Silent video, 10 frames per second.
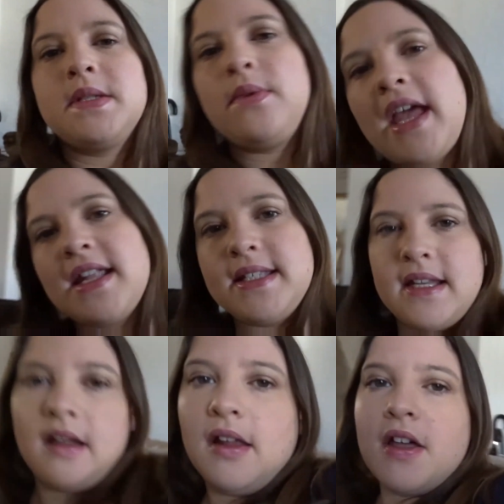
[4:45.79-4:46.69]
had
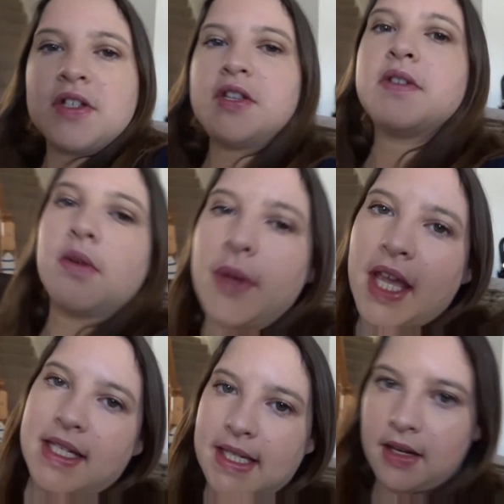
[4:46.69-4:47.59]
dinner. Last you saw, we
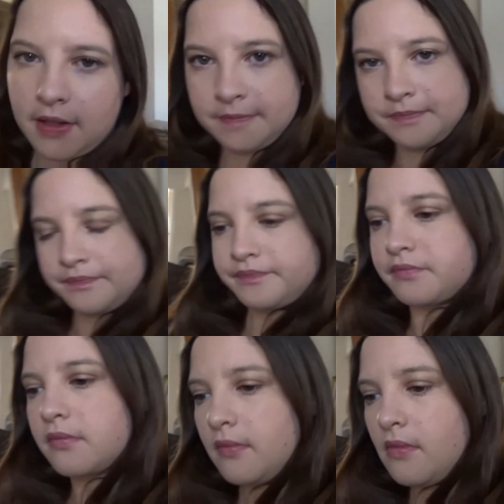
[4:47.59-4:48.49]
had dinner.
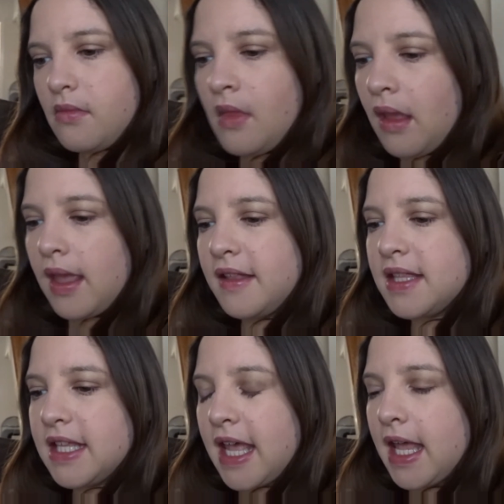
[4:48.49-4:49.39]

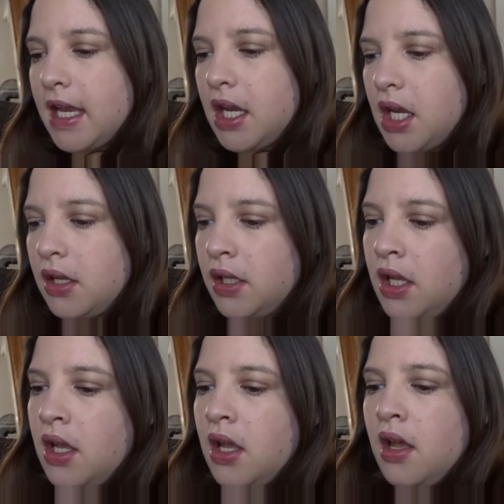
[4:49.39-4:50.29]
And then
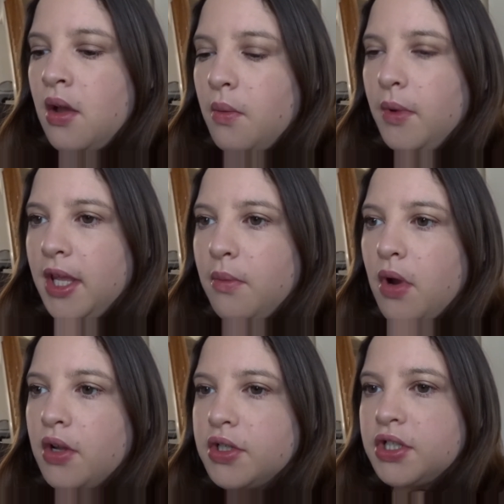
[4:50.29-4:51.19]
we
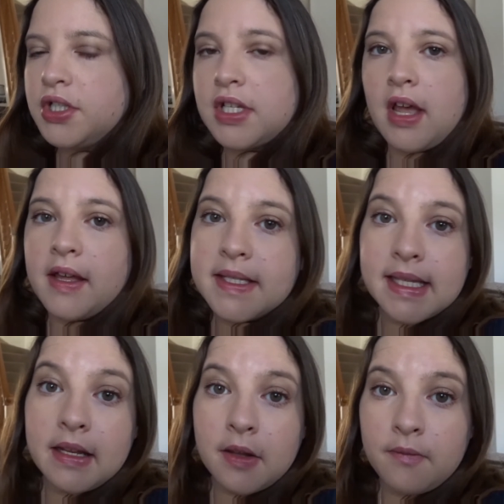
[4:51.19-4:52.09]
watched
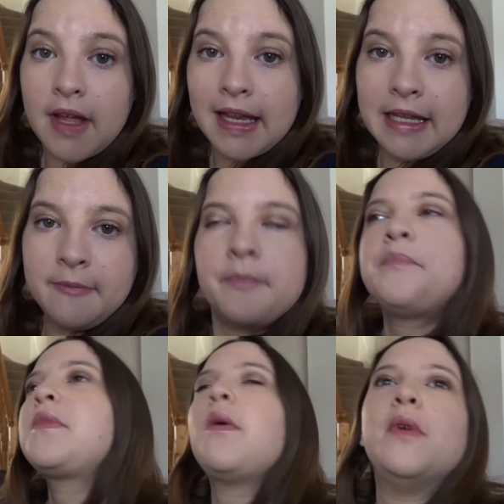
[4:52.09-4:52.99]
Silicon Valley,
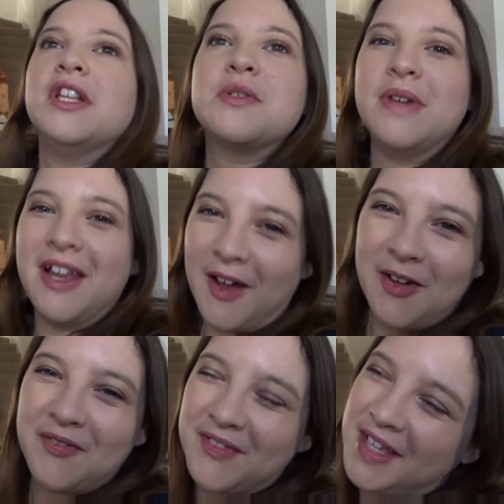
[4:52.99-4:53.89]
which we
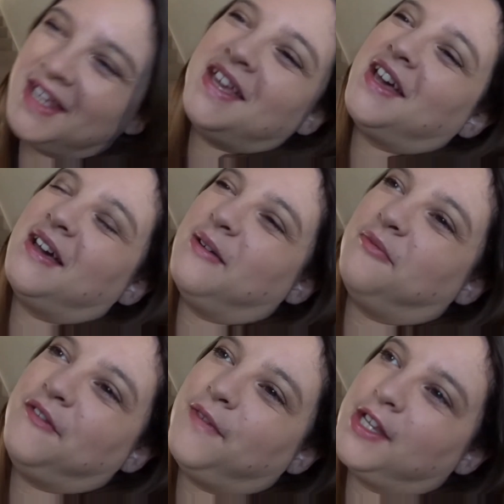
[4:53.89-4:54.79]
love. And
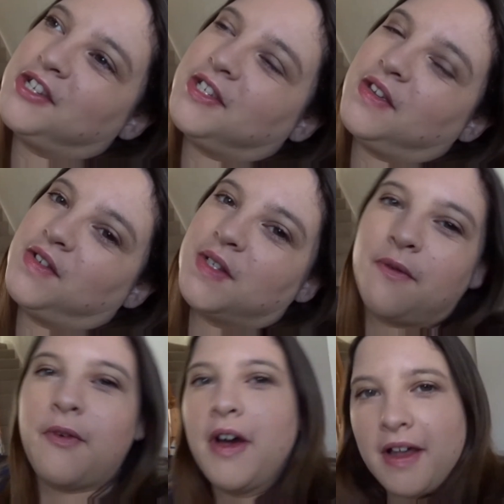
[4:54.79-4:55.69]
we finished series
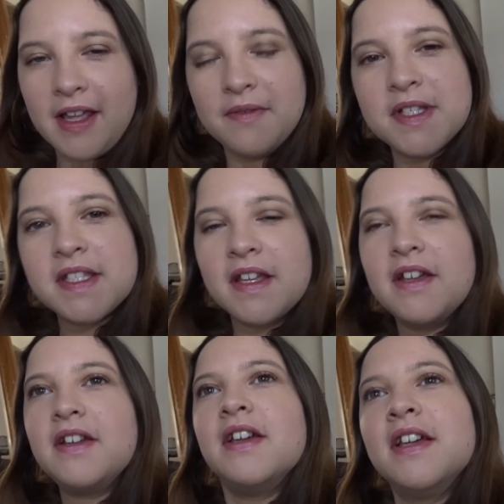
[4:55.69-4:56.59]
5, so
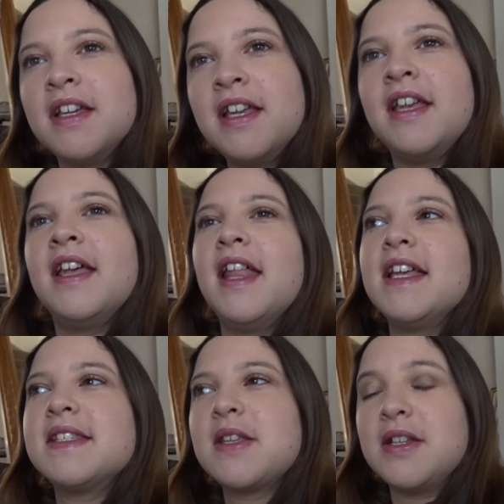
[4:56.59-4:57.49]

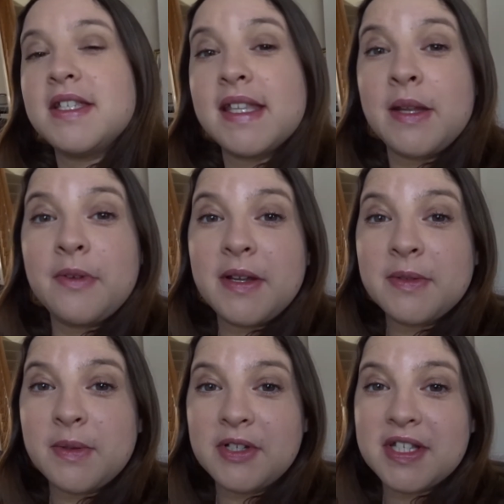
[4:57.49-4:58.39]
that's good. Does anyone
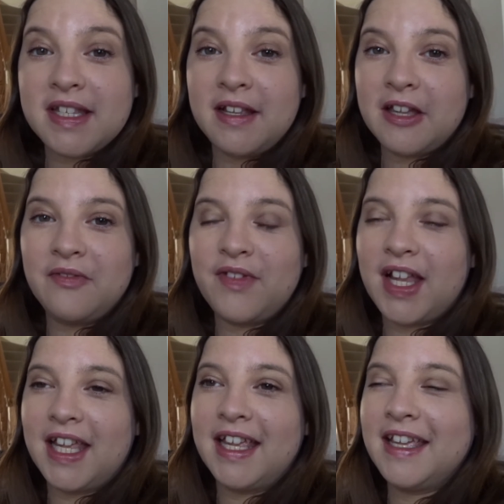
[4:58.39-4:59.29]
else watch Silicon
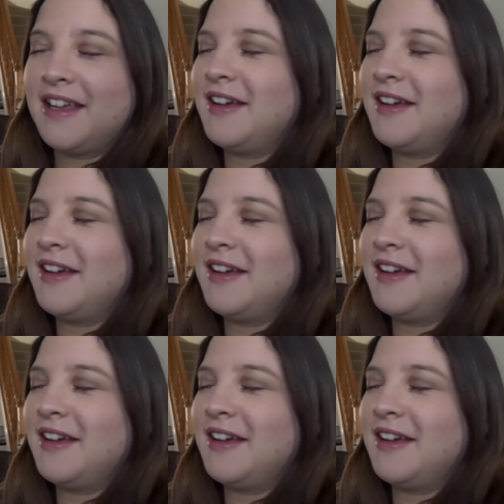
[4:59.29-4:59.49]
Valley?